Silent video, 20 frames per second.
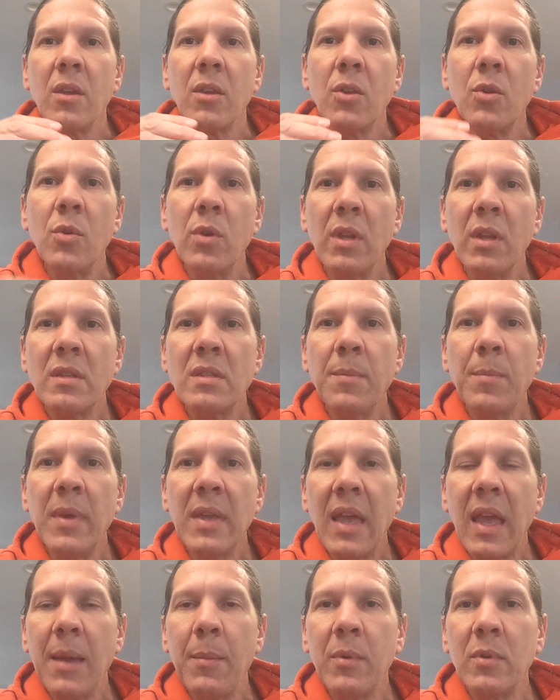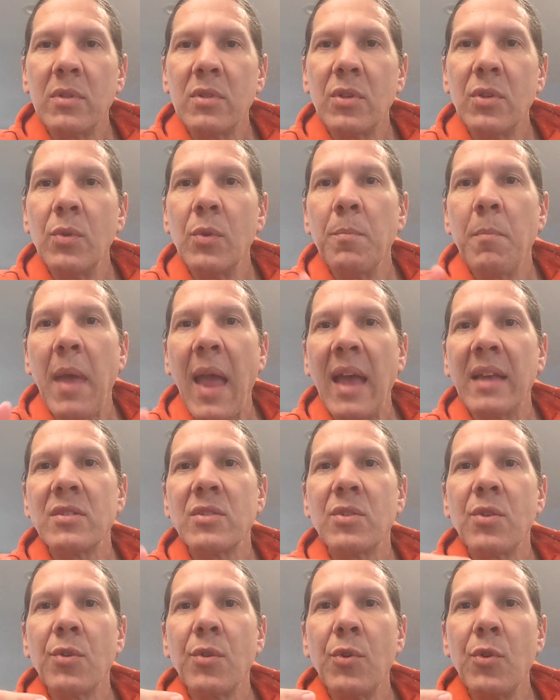You need to be able to
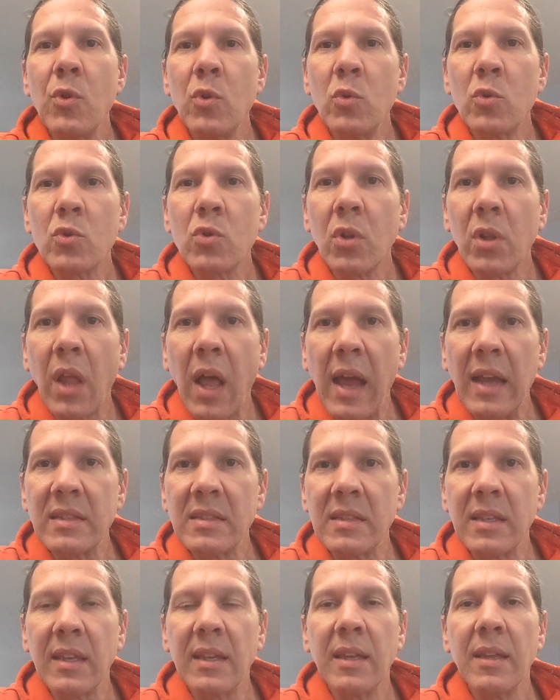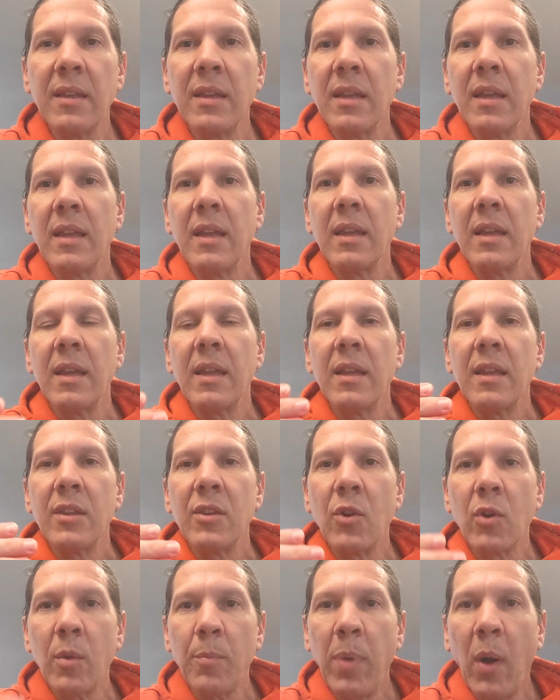master neutralizing
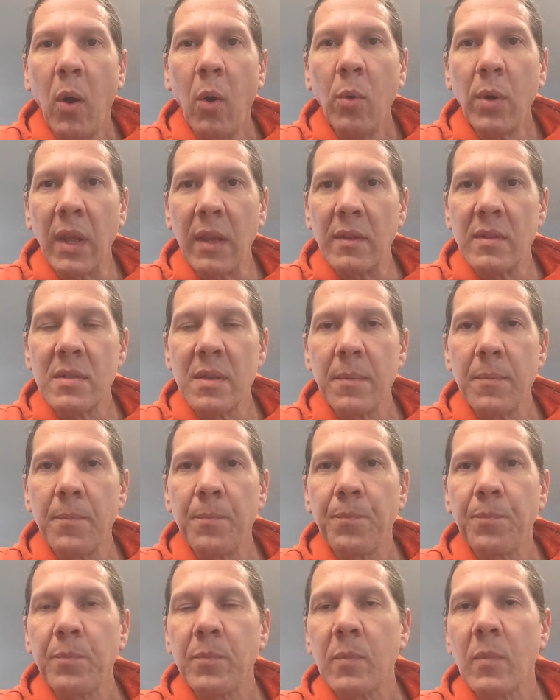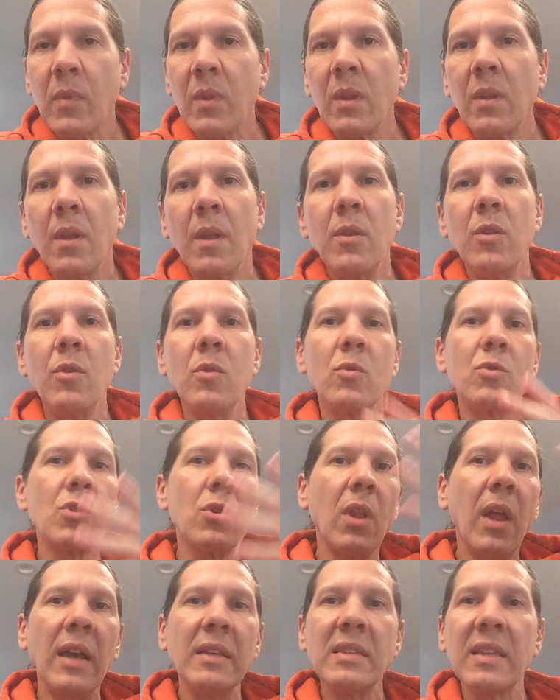your opponent.
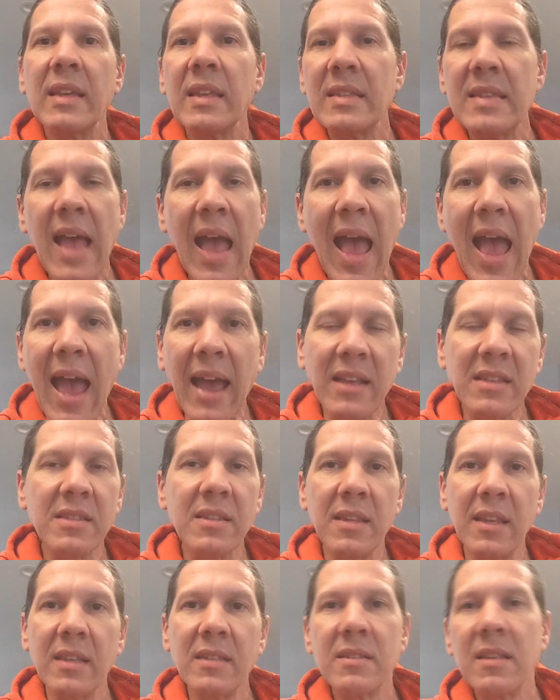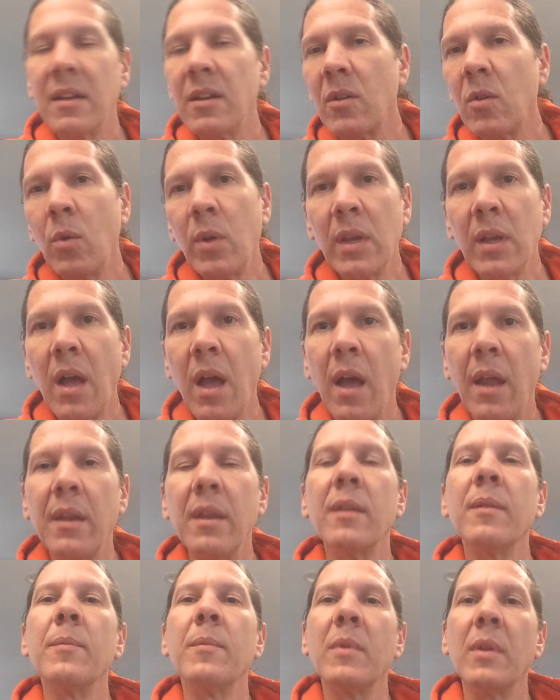Neutralizing attacks, things that are going
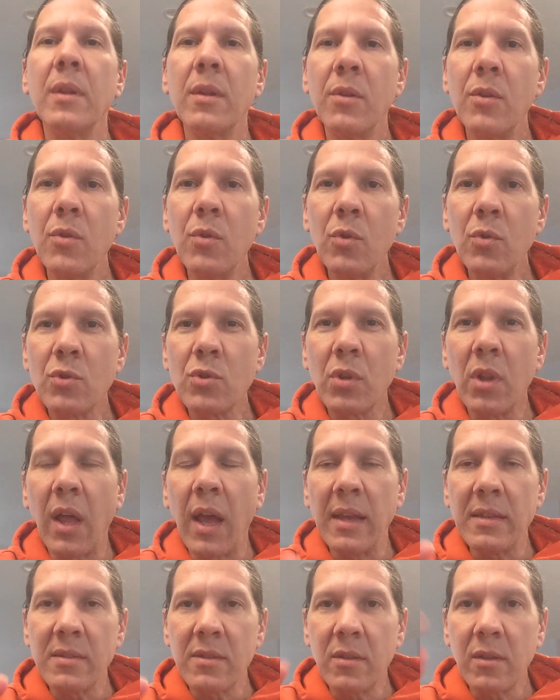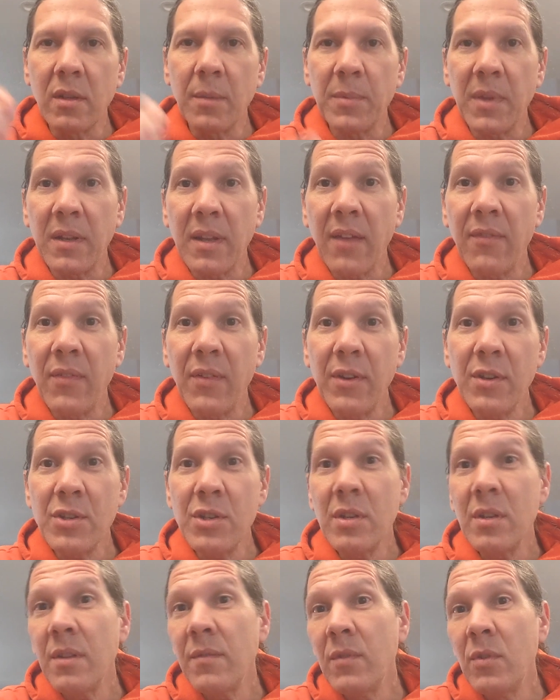on. Neutralize. Look up the
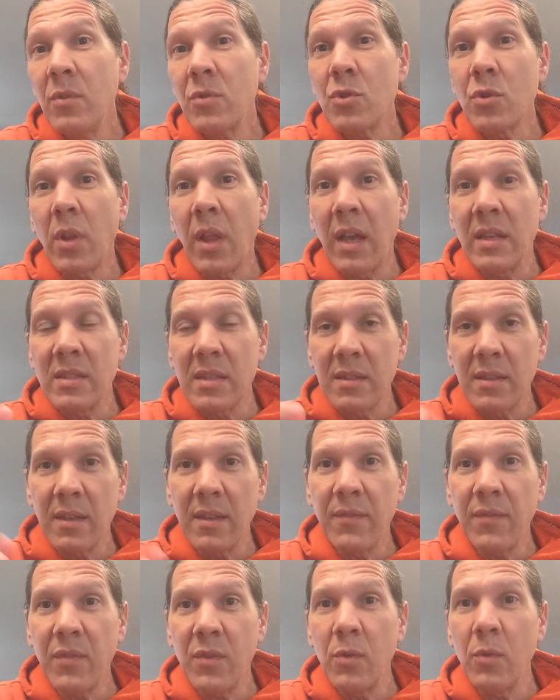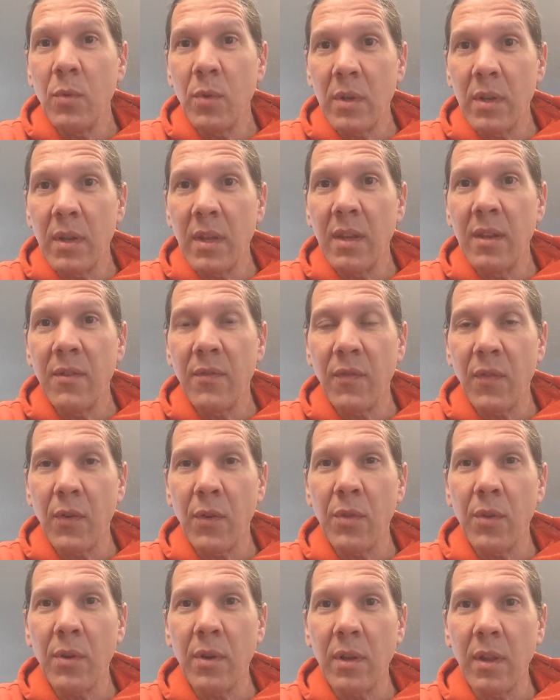definition of neutralize if you need
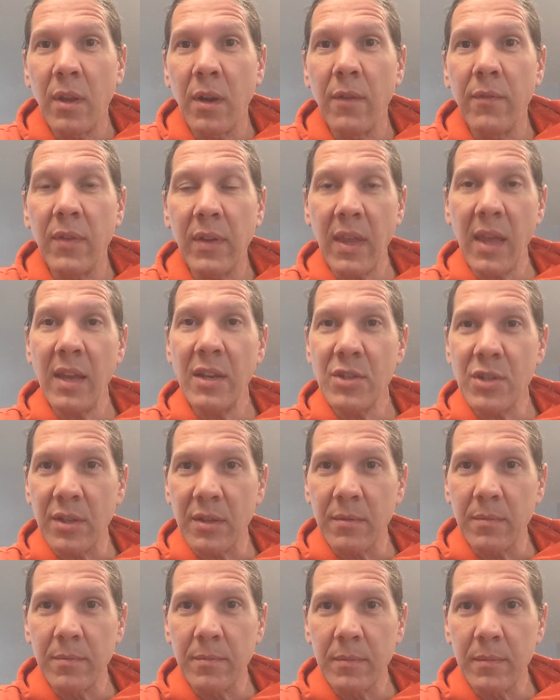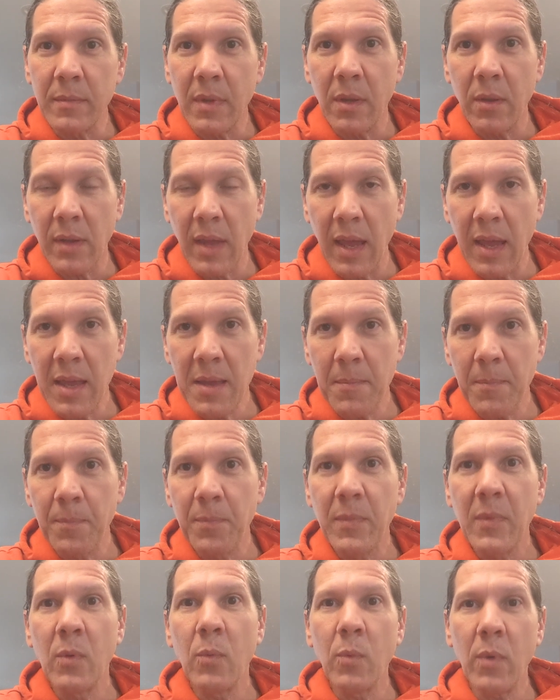further clarification. Okay?
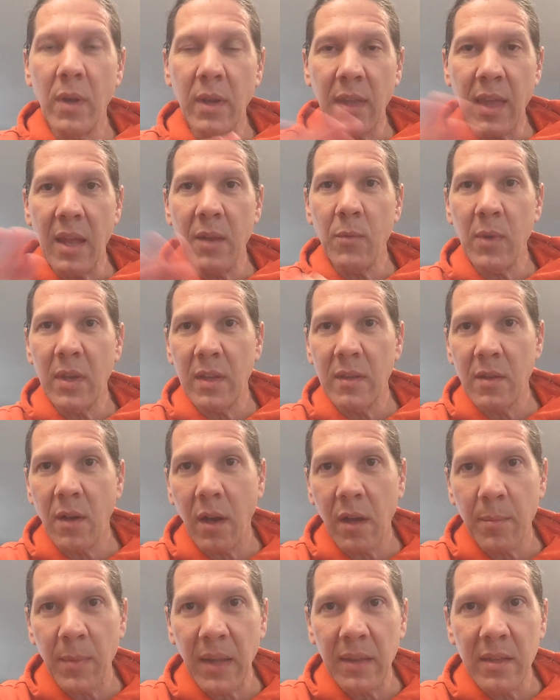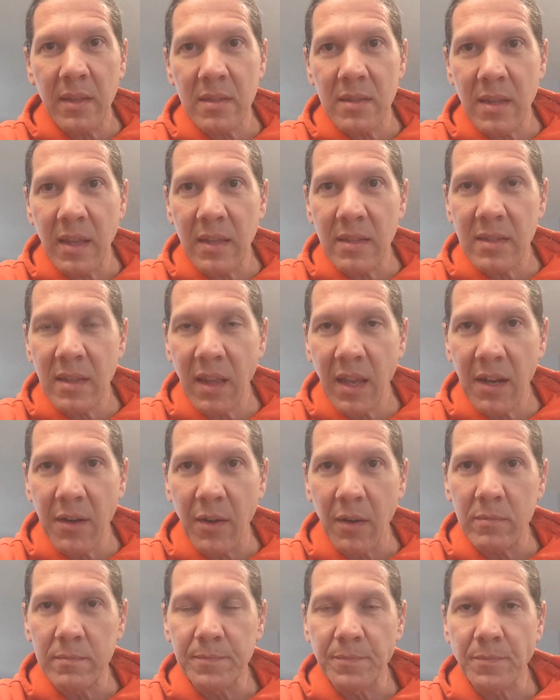Again, we can talk about these things
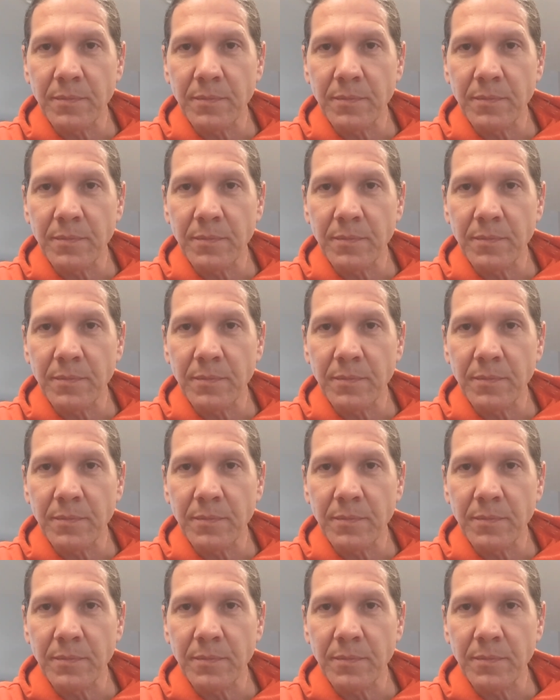later.